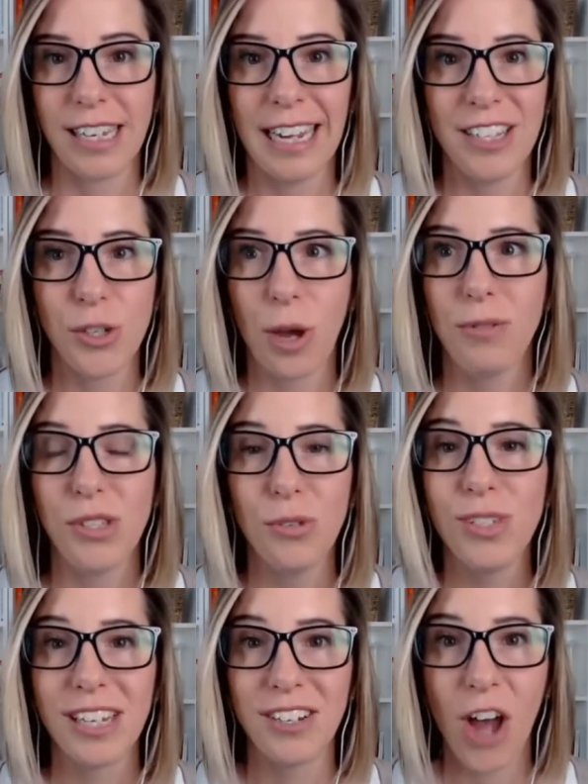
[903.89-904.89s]
And so I was
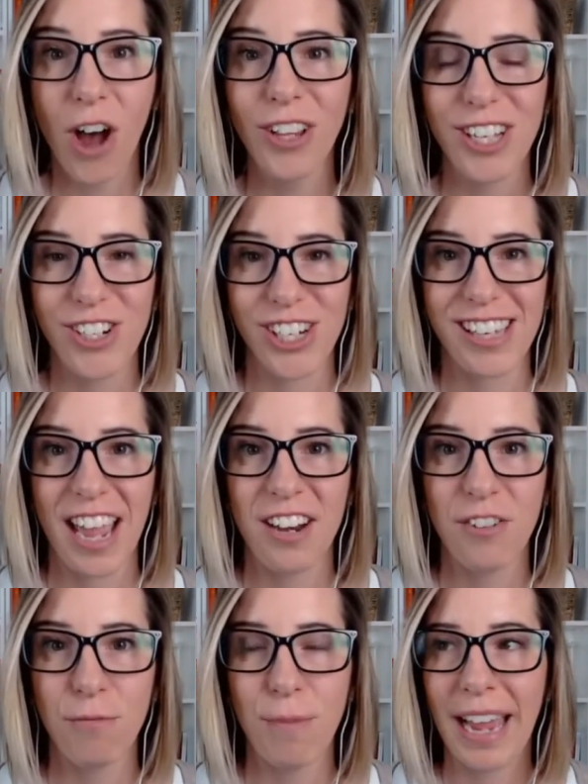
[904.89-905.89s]
using knowledge as kind of
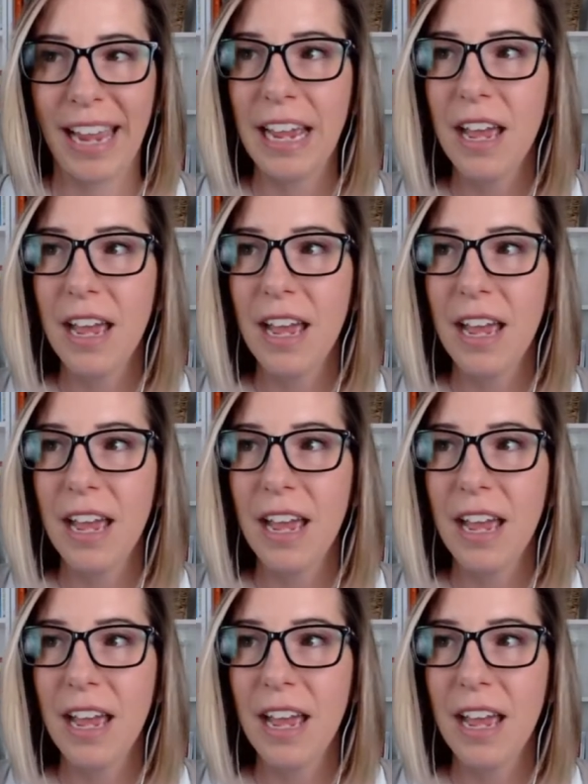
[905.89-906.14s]
my,